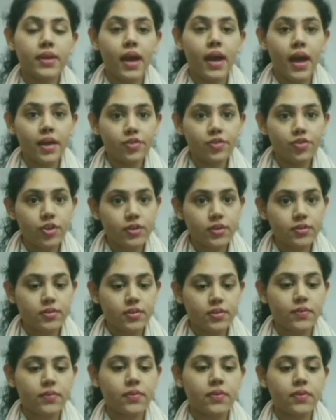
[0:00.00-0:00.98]
when the
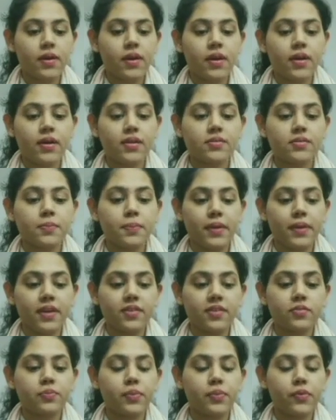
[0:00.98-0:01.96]
adjective is
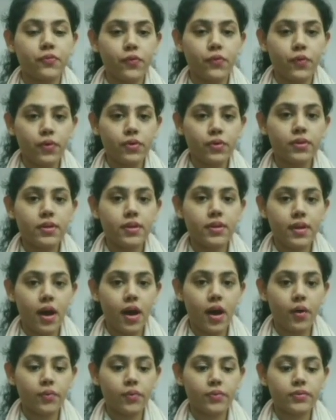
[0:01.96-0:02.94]
placed before the
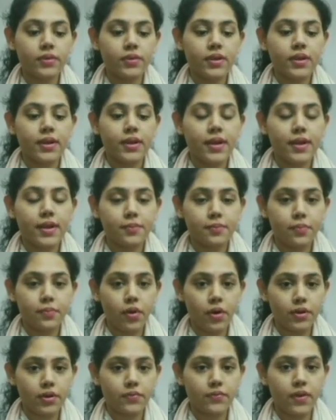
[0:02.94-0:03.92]
noun,
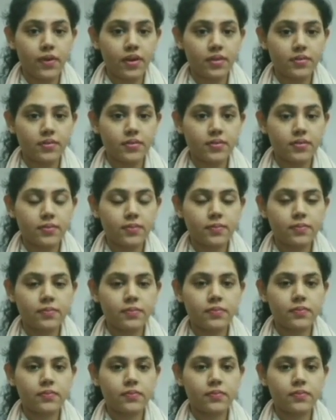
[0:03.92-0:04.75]
it modifies.